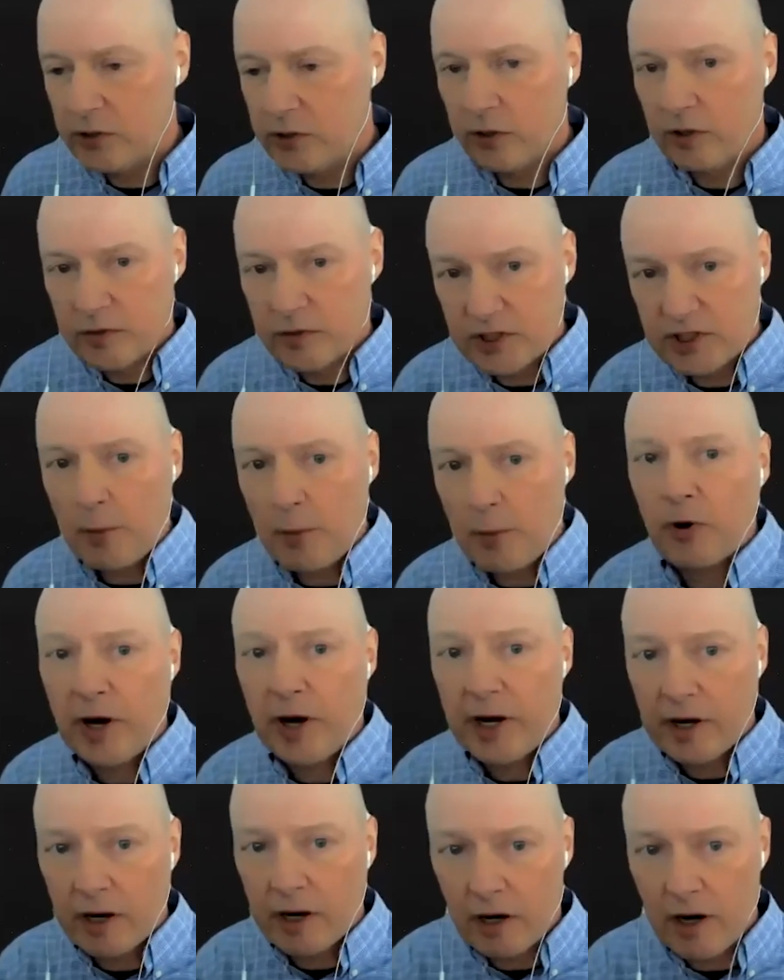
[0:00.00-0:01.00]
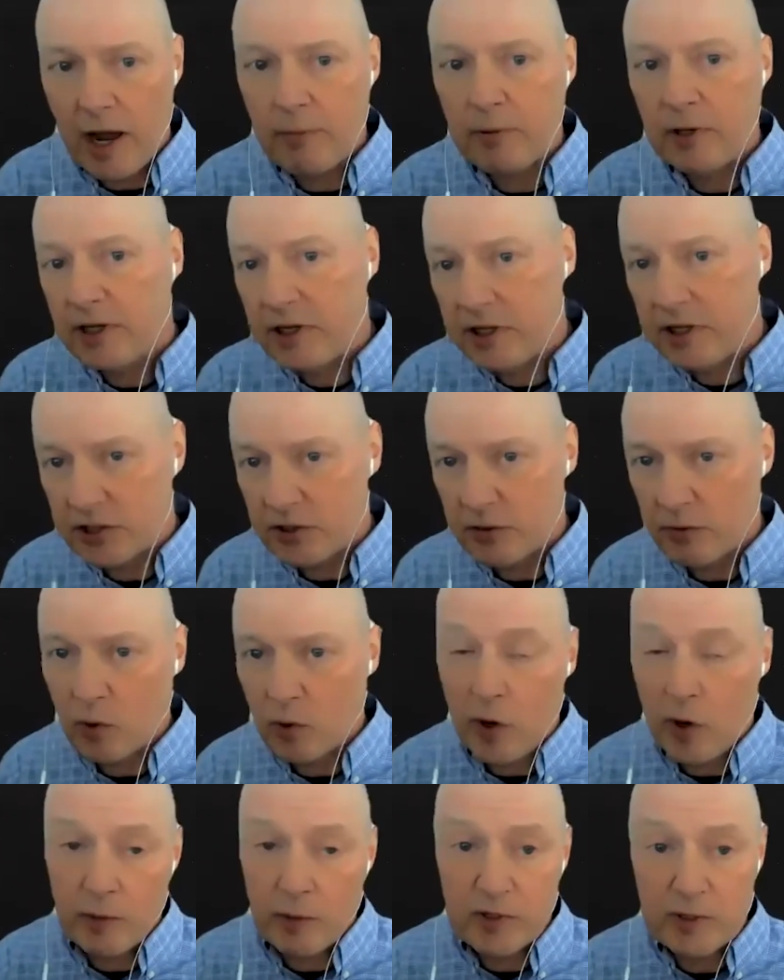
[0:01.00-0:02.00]
of separate our application
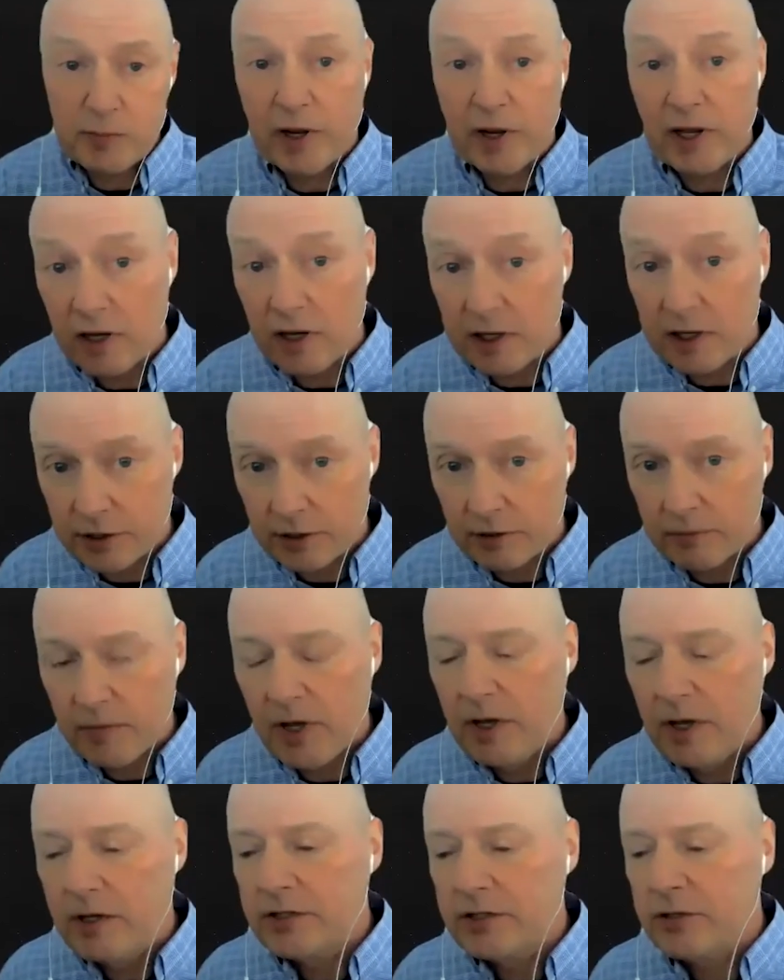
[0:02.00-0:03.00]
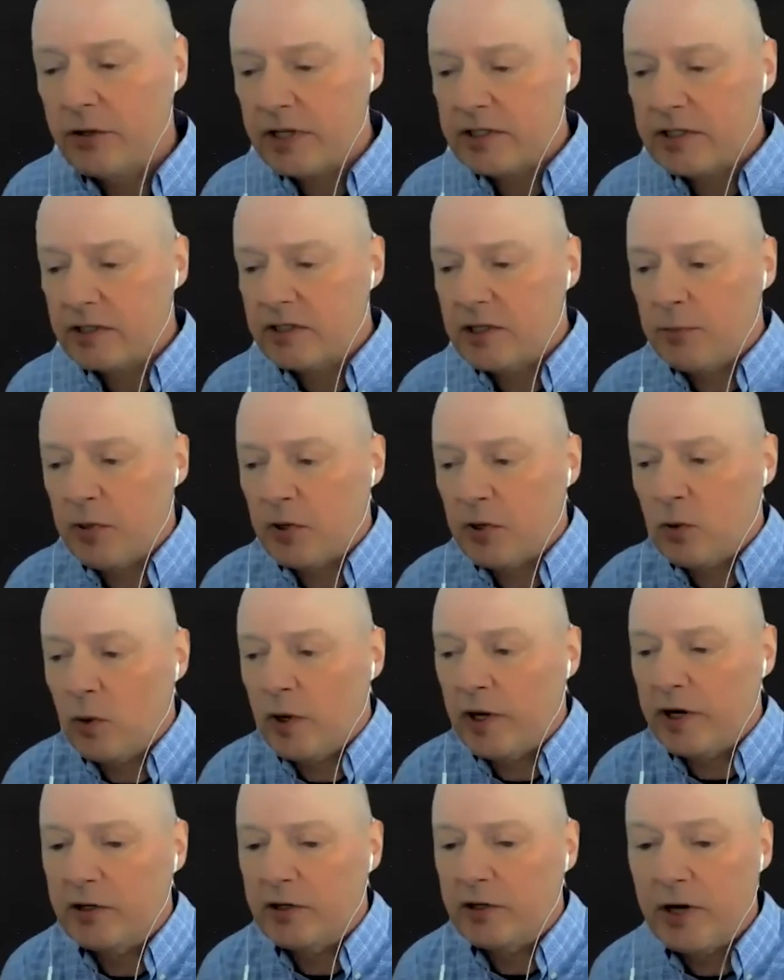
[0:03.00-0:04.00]
requirements by cluster. So that's a typical
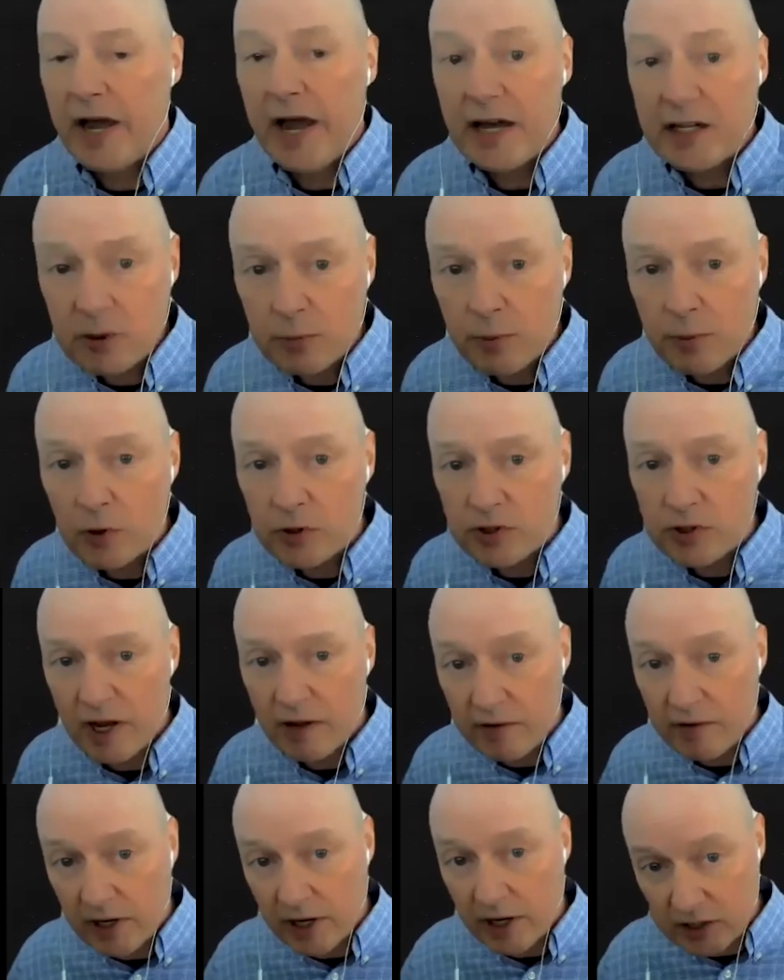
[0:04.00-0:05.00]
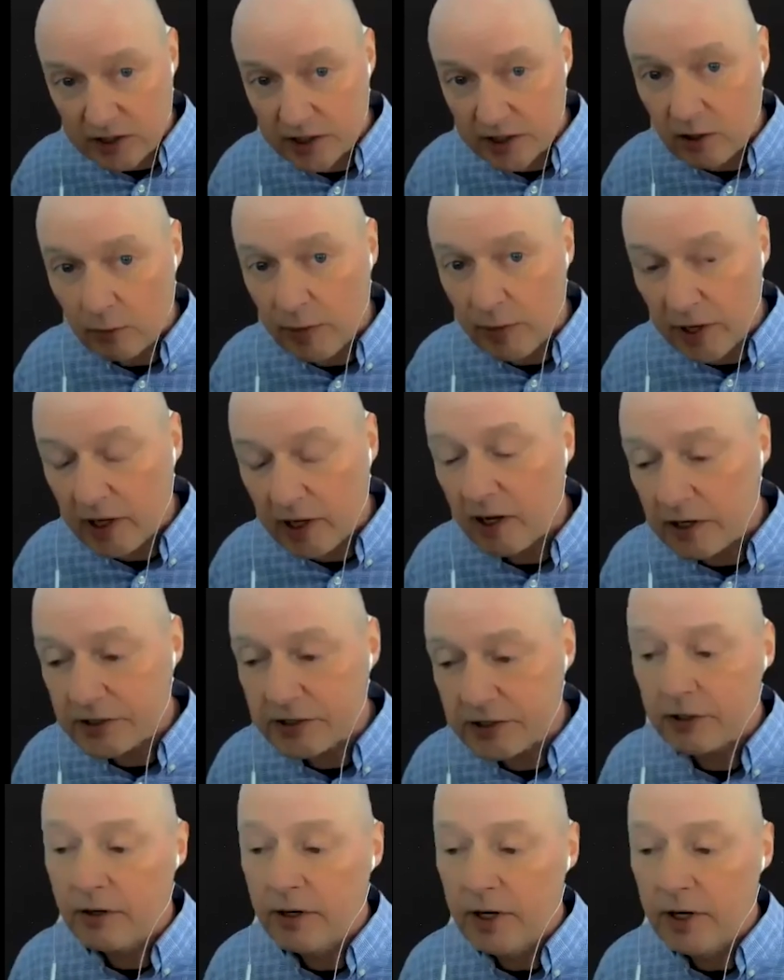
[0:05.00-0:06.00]
way to do it, as opposed to having like a single big
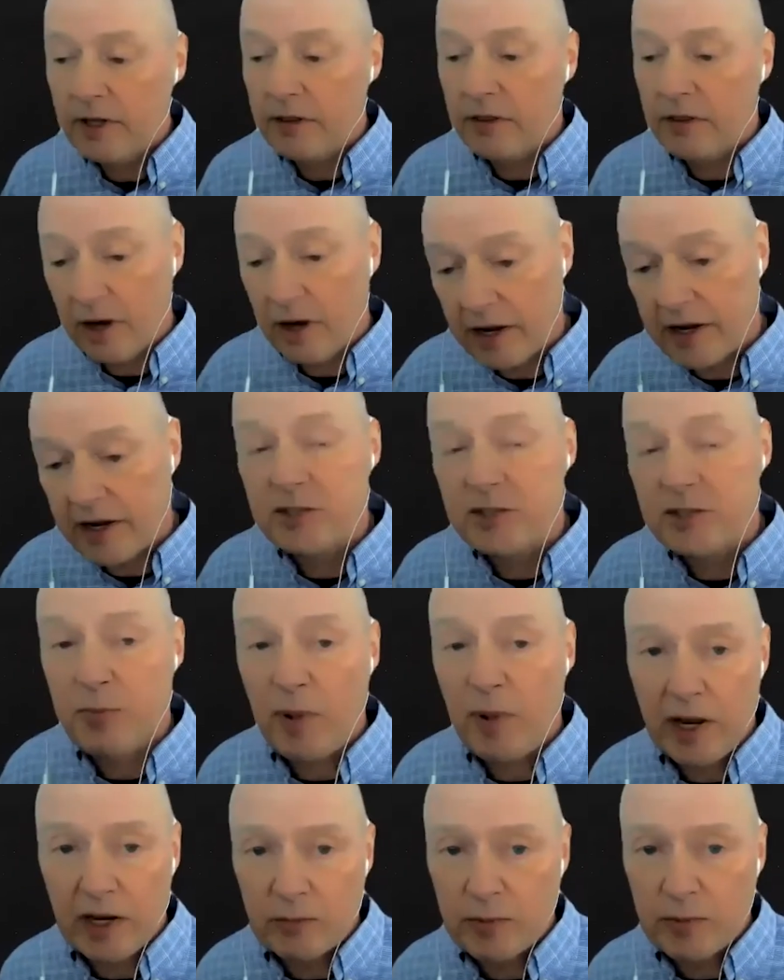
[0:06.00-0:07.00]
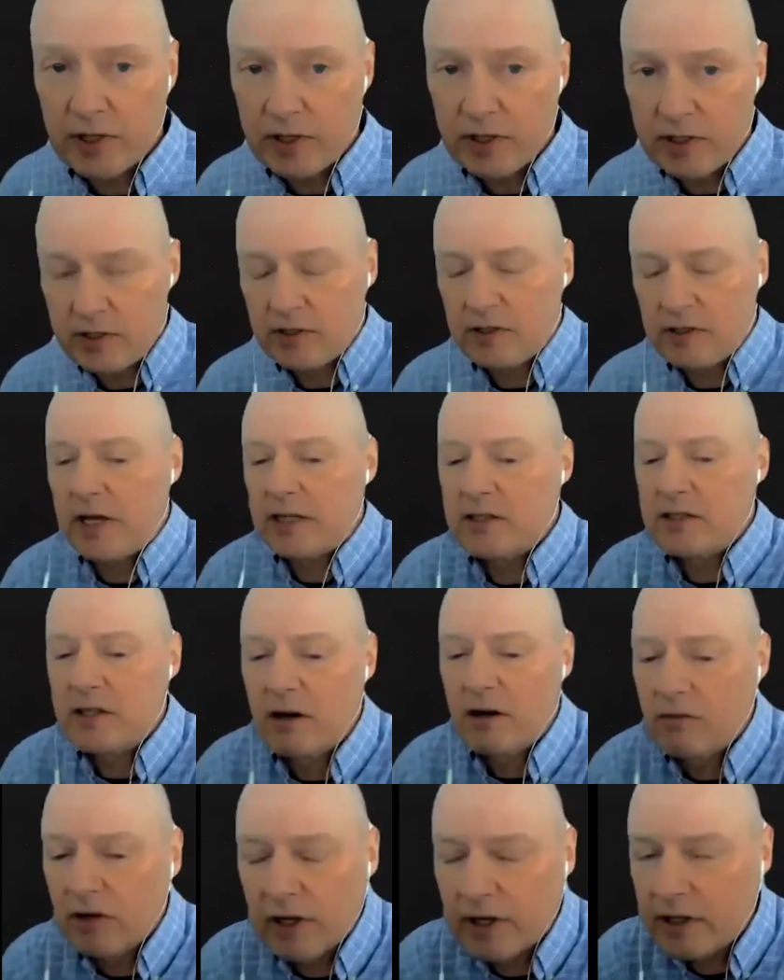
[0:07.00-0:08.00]
cluster that I expand, because that's
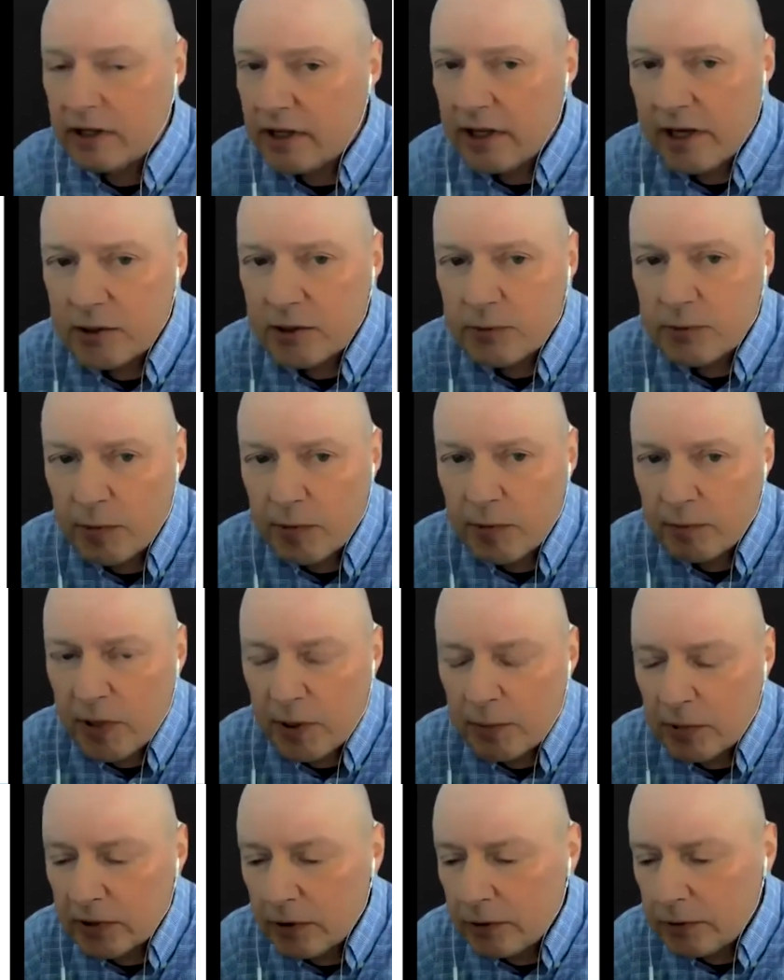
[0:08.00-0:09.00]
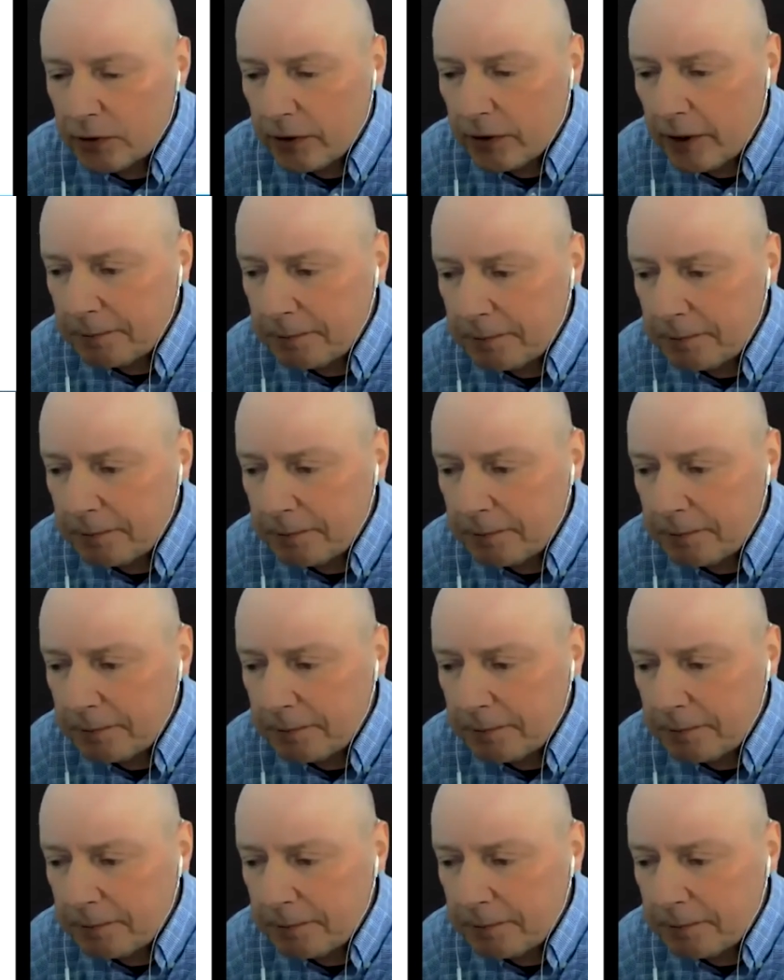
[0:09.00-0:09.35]
not really the case. People don't do that.